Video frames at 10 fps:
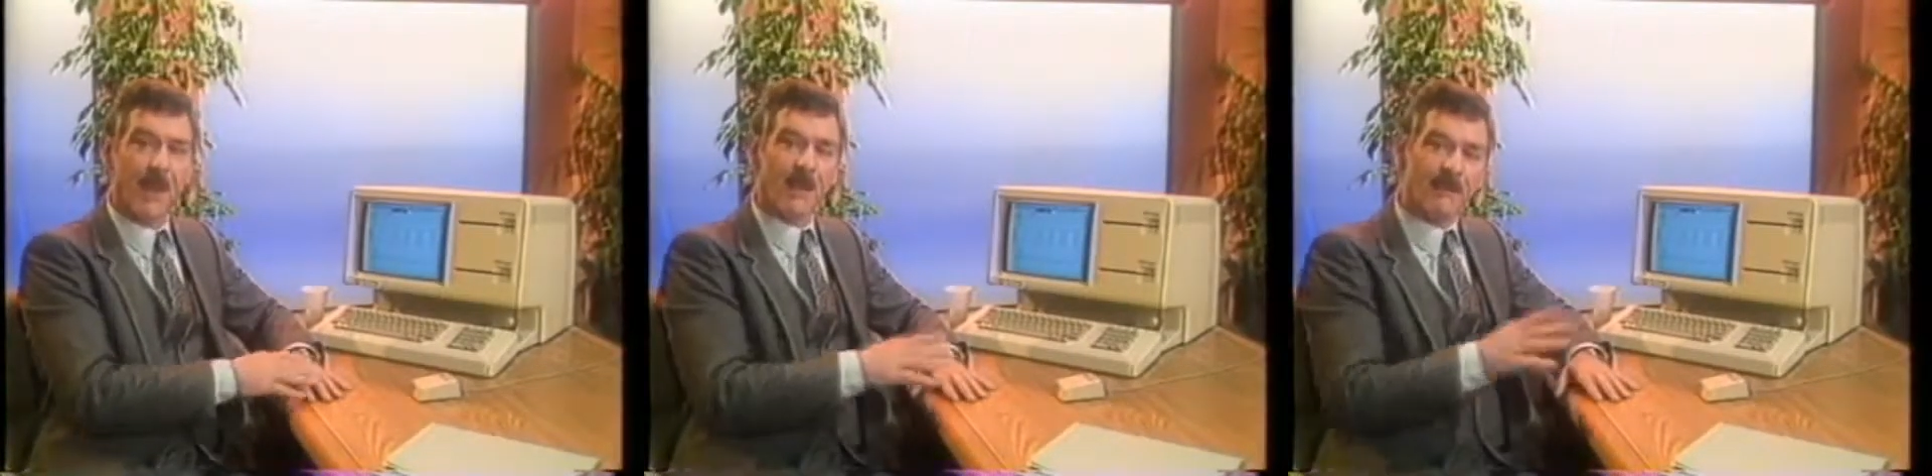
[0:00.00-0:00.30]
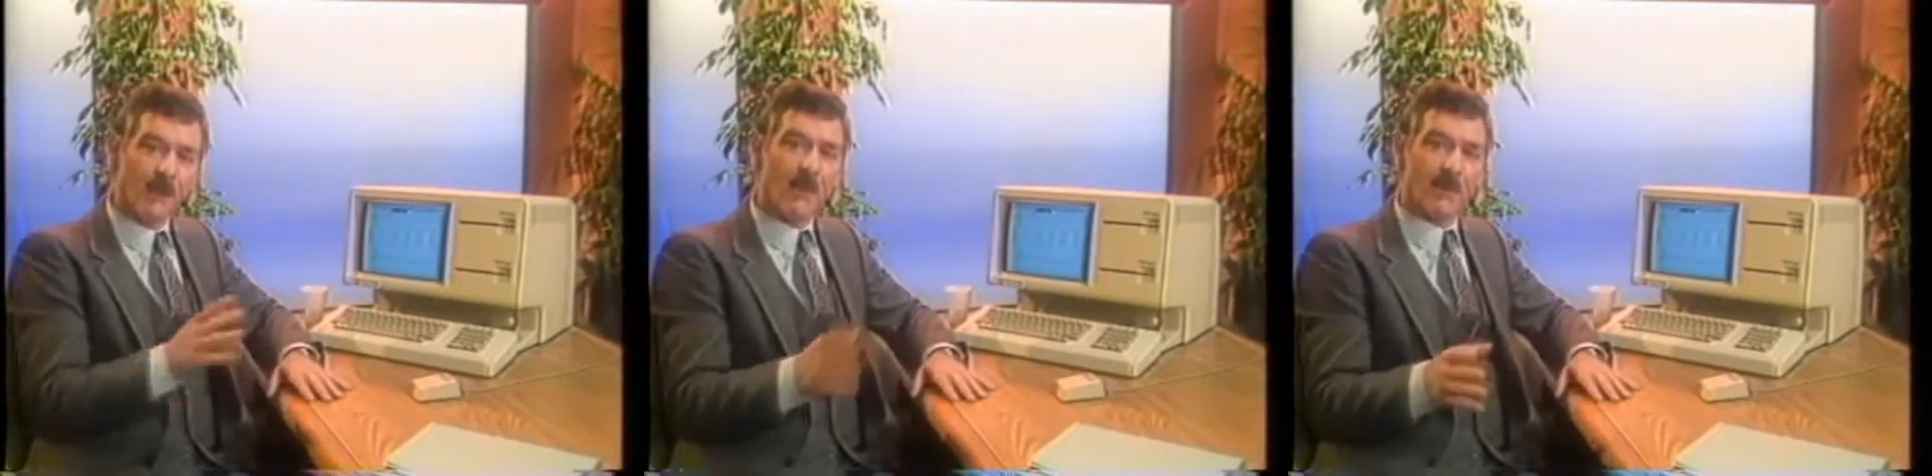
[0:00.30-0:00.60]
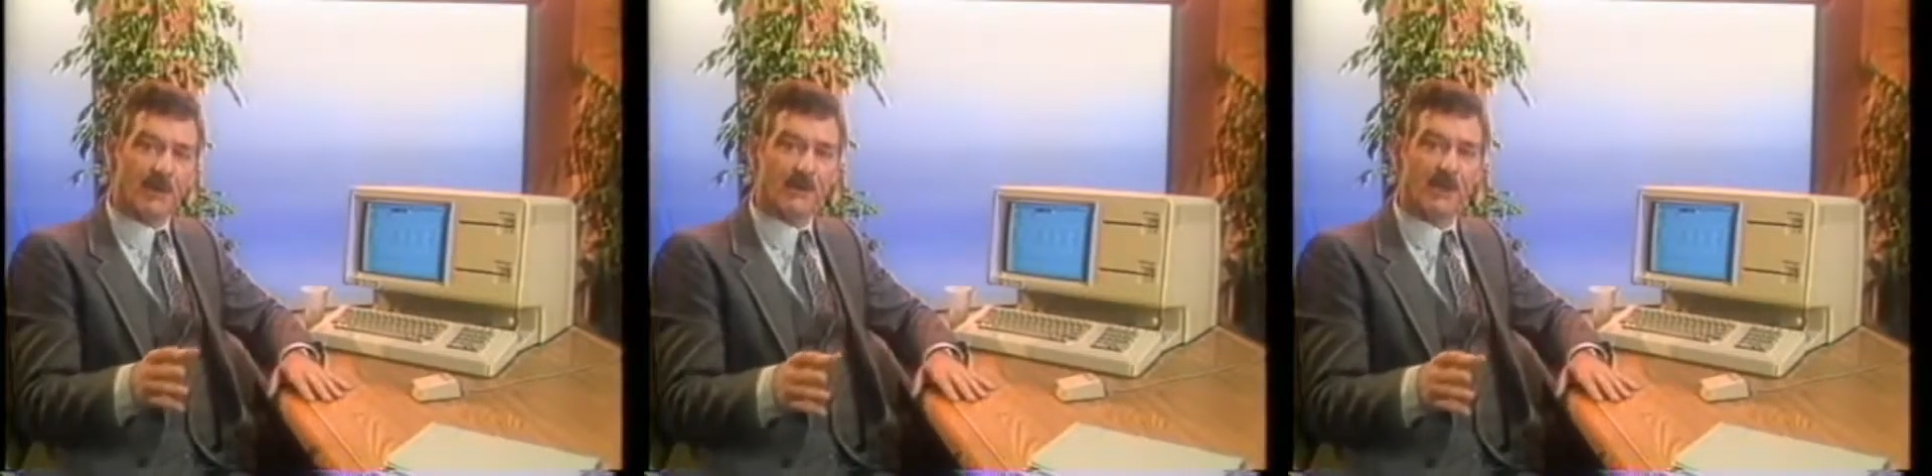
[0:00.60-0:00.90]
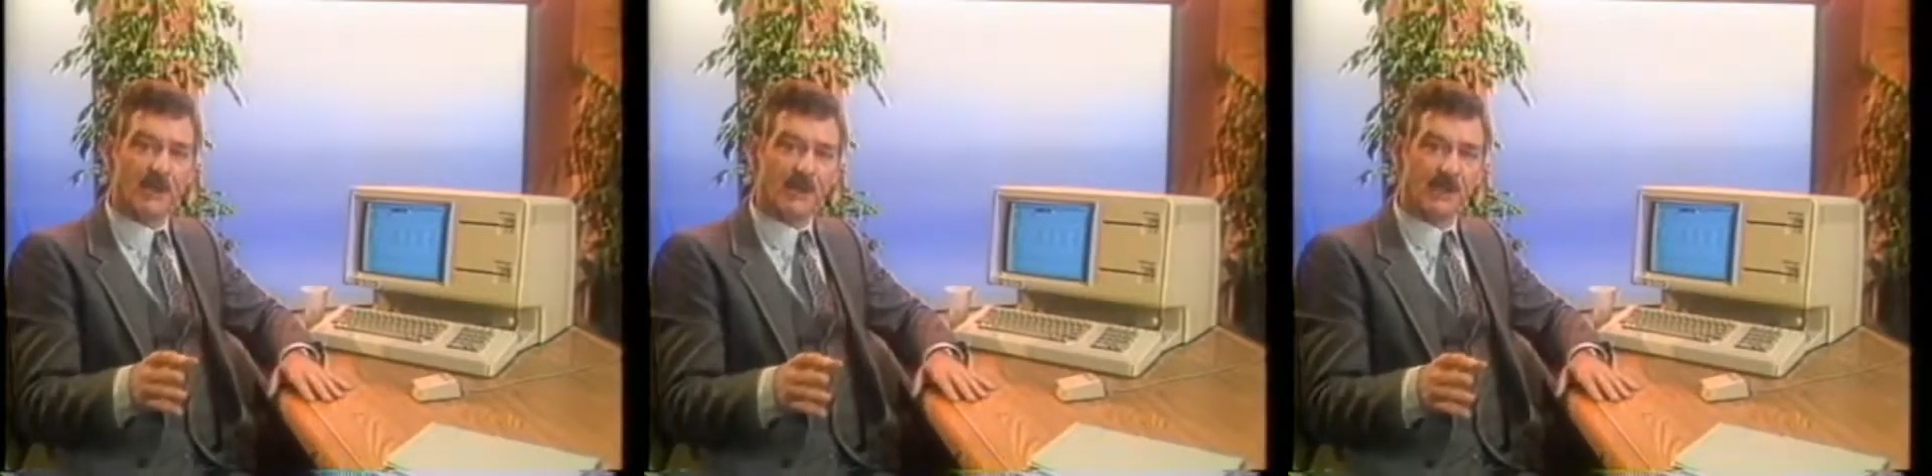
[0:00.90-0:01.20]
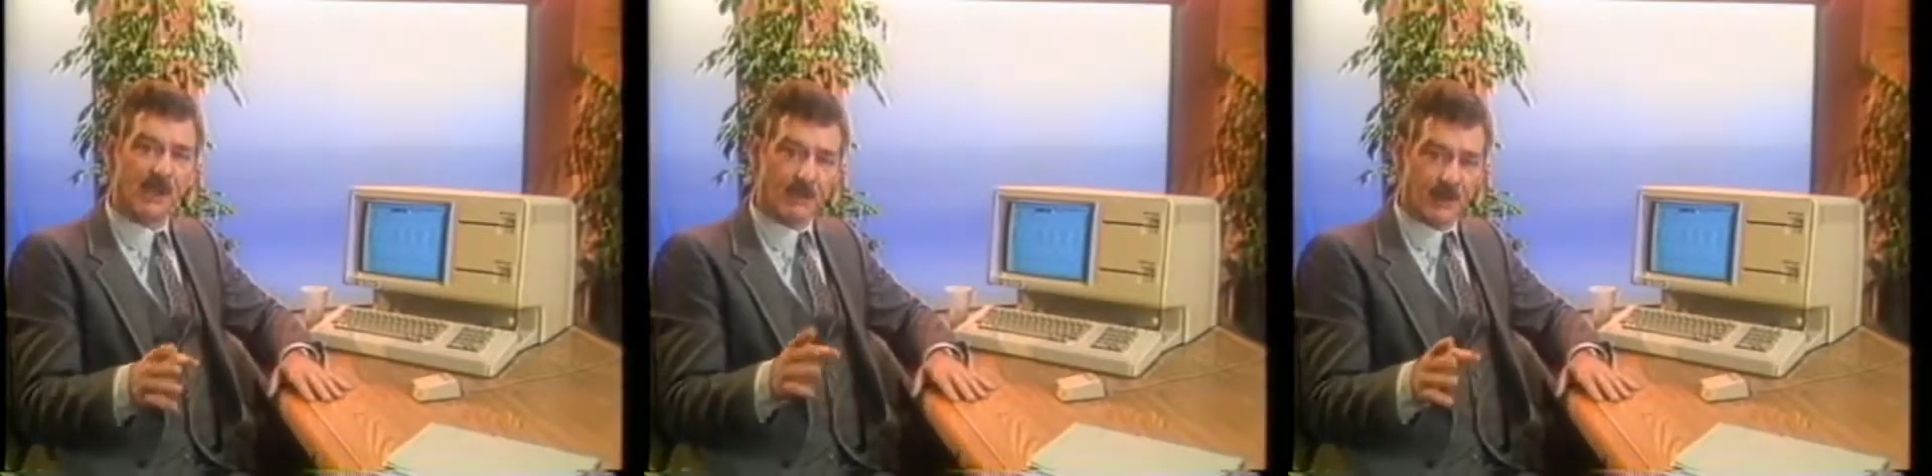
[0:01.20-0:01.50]
If I wanted to see the
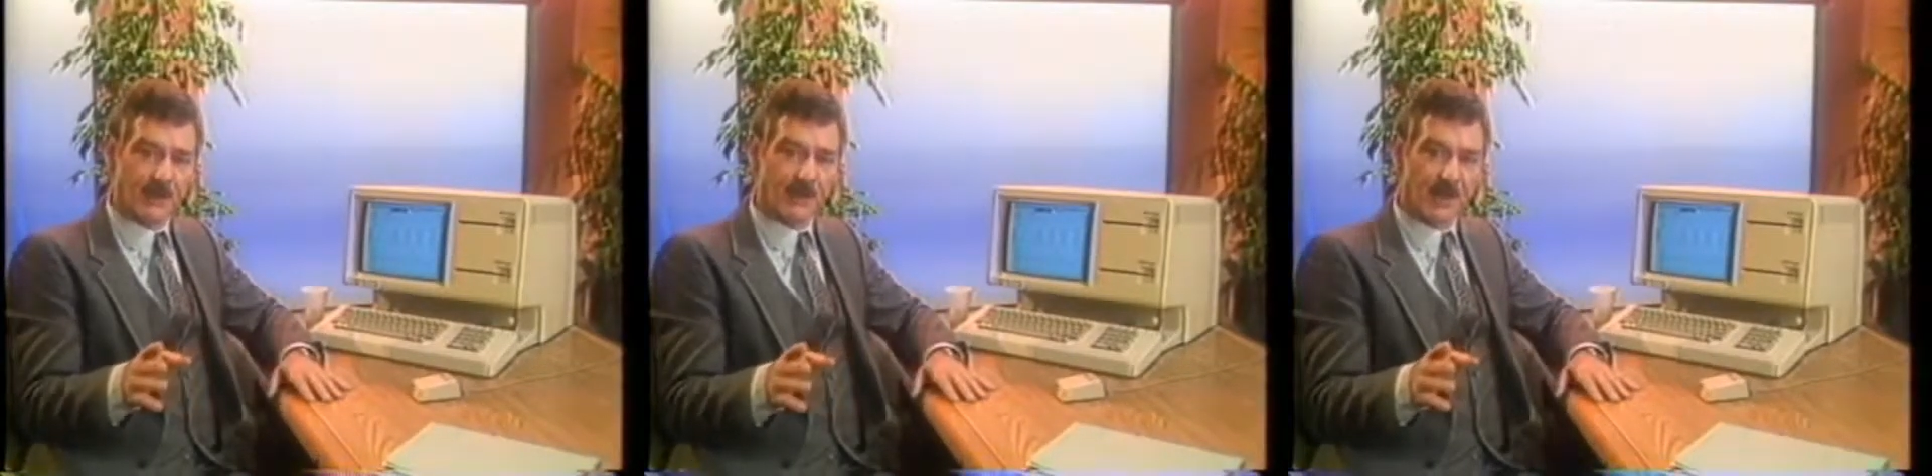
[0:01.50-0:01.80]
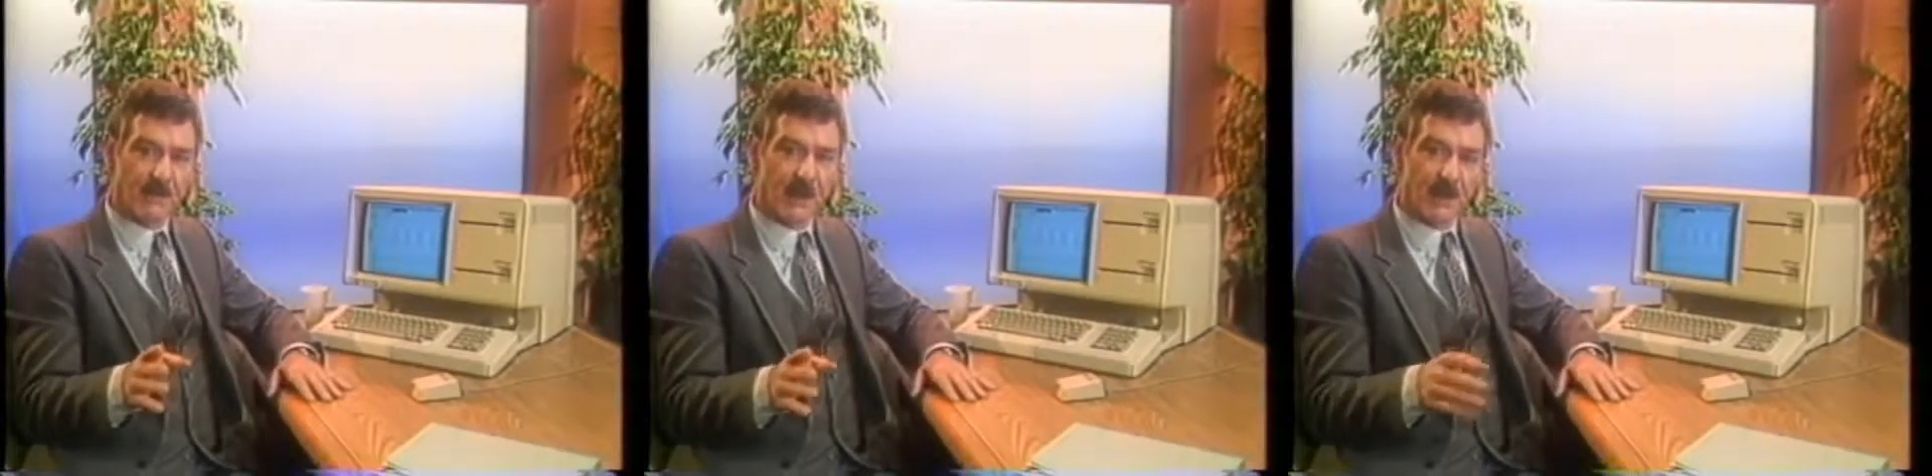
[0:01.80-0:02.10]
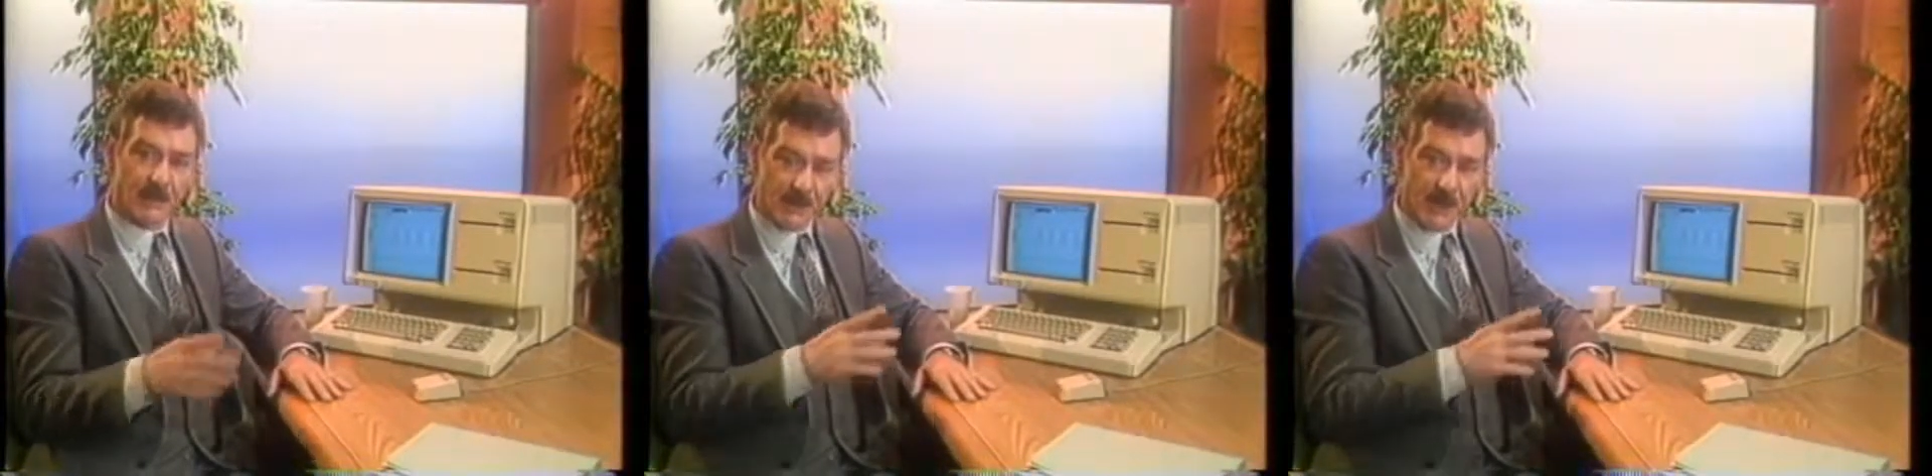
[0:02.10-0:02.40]
assumptions I made when